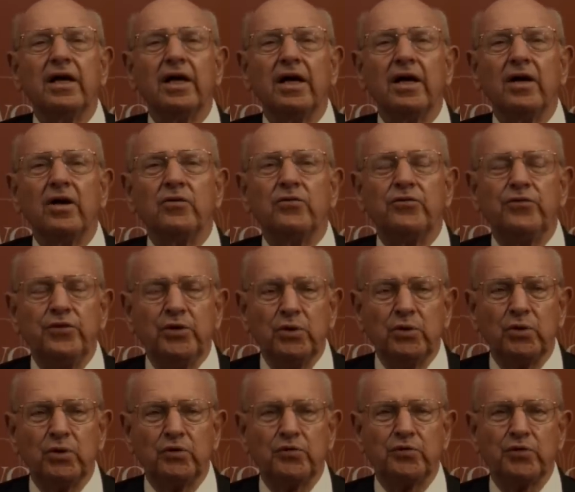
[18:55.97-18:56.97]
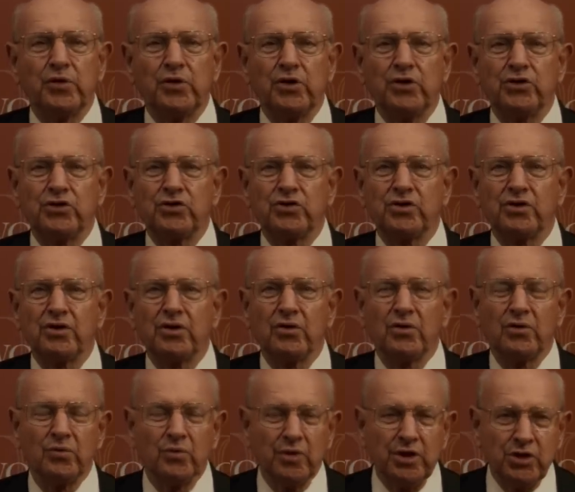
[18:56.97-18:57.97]
uh, fuel for this
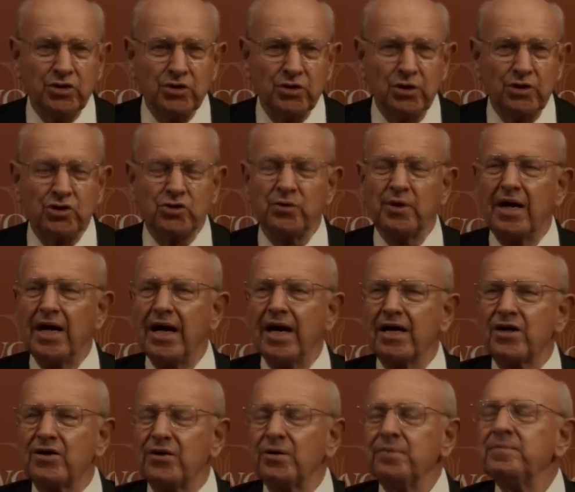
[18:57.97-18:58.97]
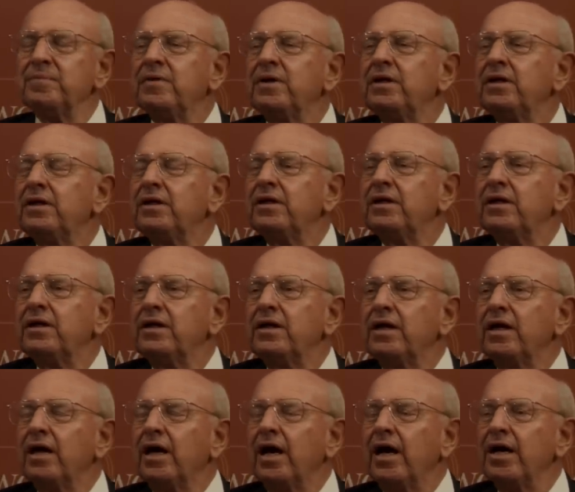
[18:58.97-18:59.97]
research reactor,
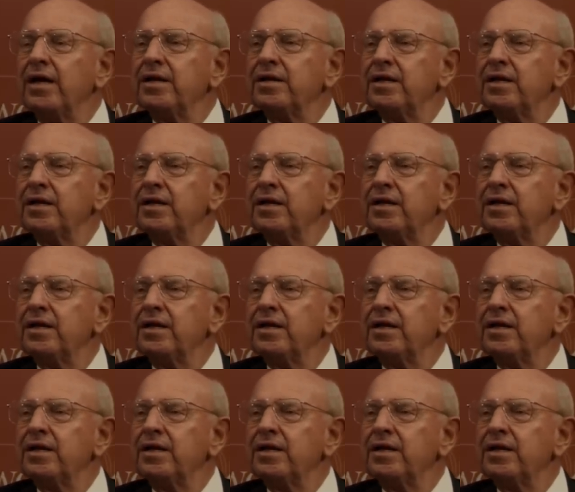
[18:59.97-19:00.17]
uh,